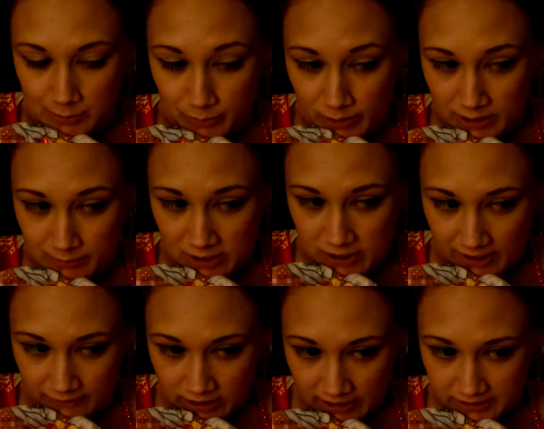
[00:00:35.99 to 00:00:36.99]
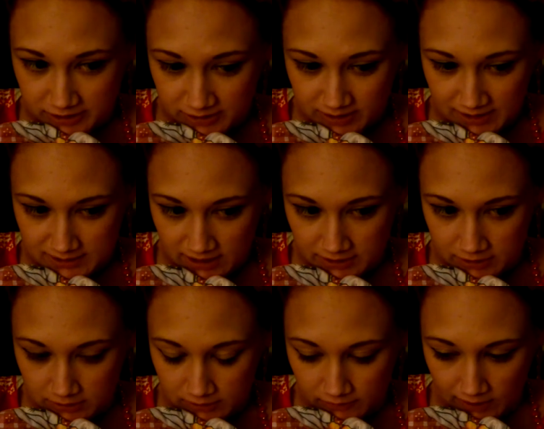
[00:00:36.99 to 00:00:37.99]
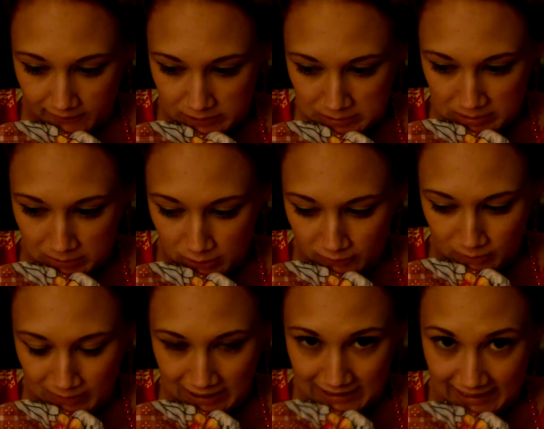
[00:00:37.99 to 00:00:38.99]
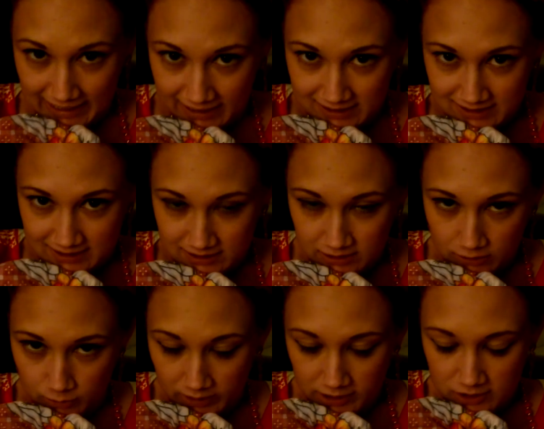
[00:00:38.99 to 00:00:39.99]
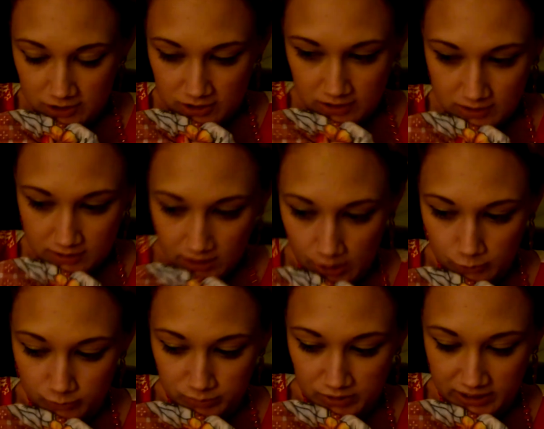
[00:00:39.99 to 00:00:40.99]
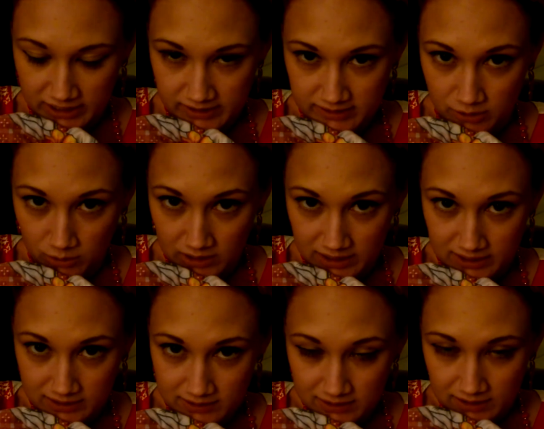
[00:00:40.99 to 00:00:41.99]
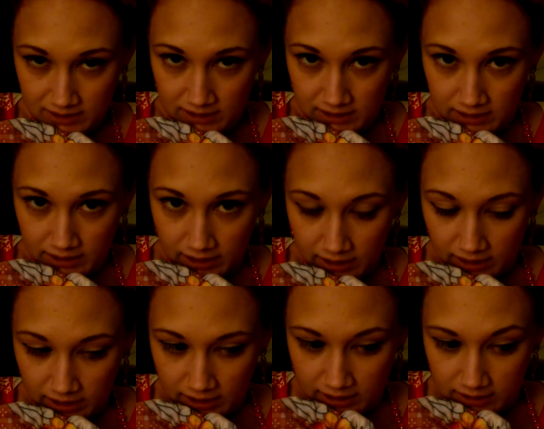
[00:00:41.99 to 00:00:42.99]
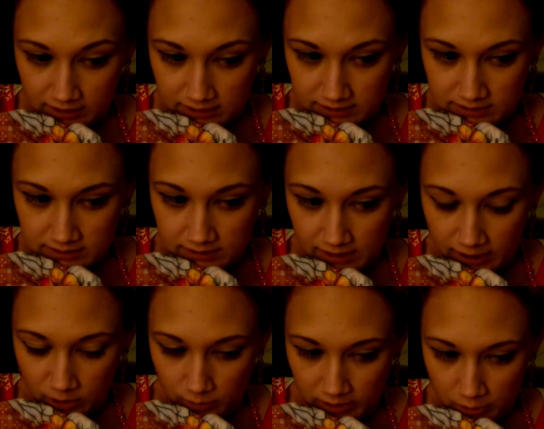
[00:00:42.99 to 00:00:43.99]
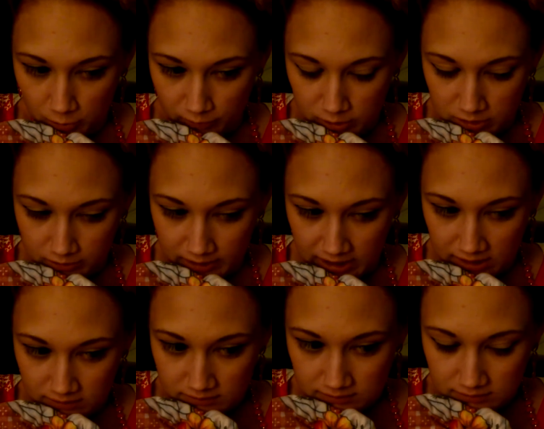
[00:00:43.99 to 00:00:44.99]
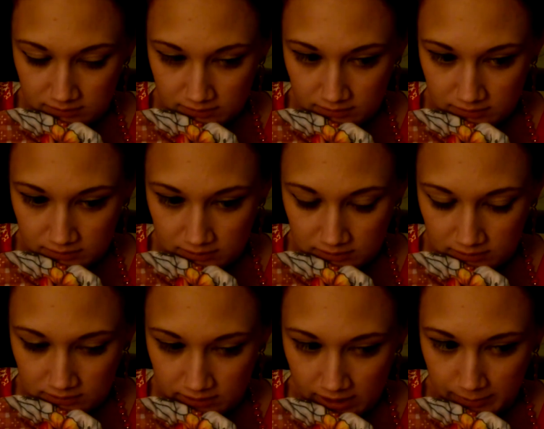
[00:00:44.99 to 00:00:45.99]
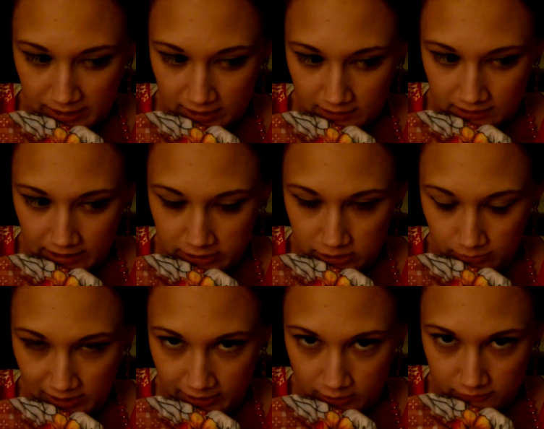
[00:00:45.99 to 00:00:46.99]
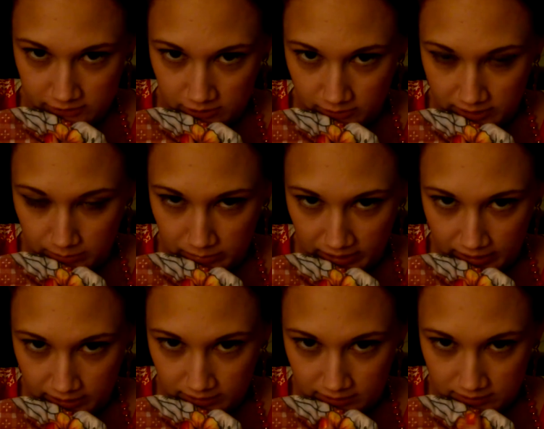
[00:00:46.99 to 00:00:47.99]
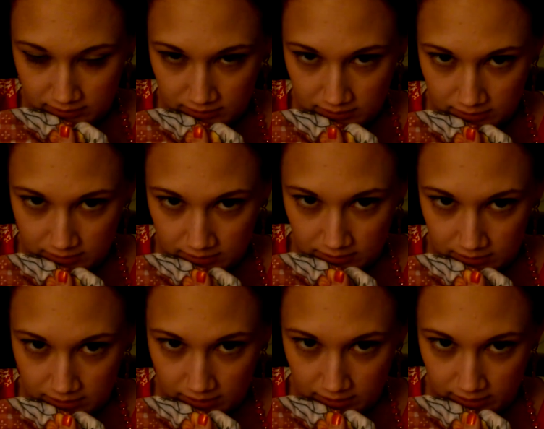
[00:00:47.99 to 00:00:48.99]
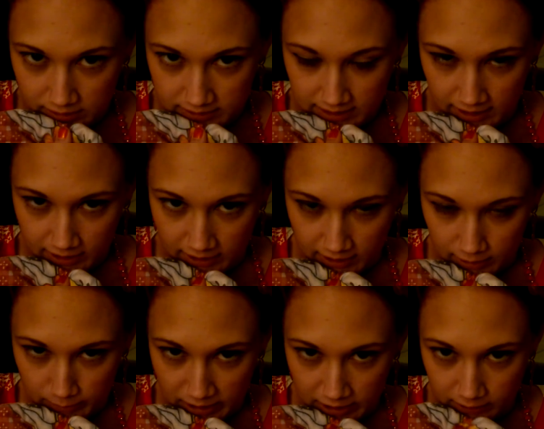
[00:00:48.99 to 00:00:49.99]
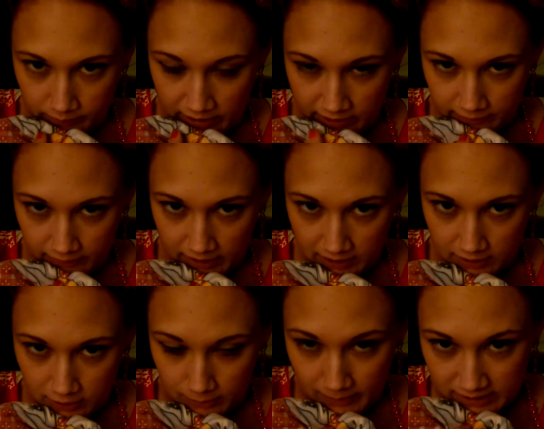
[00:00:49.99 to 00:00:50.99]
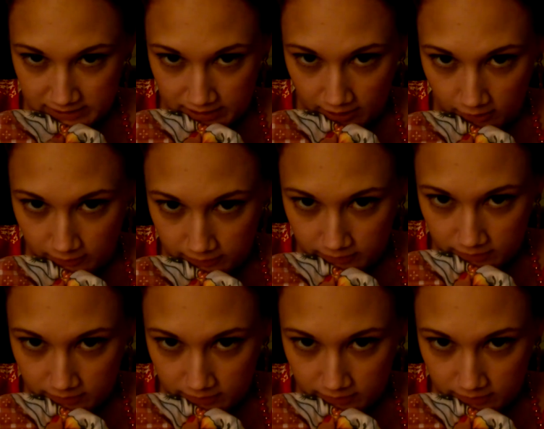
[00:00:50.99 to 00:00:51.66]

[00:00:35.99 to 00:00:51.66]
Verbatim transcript: pretty much every exercise I do involves me moving my legs which are pretty sore and I don't want to overdo it. I mean I do want to overdo it but it's not going to get me anywhere if I hurt myself.